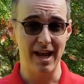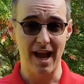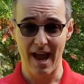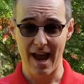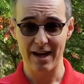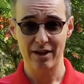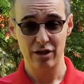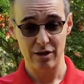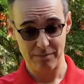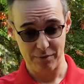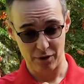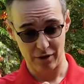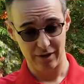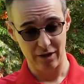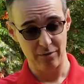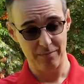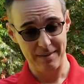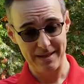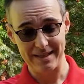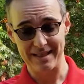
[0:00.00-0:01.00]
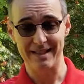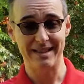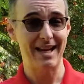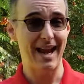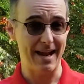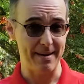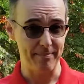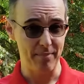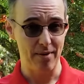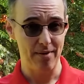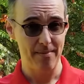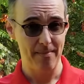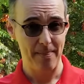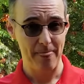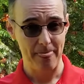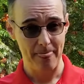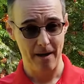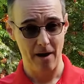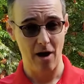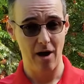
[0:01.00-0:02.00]
I actually put a little piece of tape
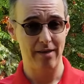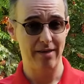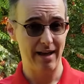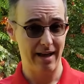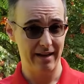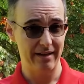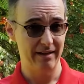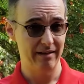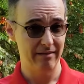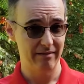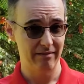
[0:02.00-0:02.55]
on that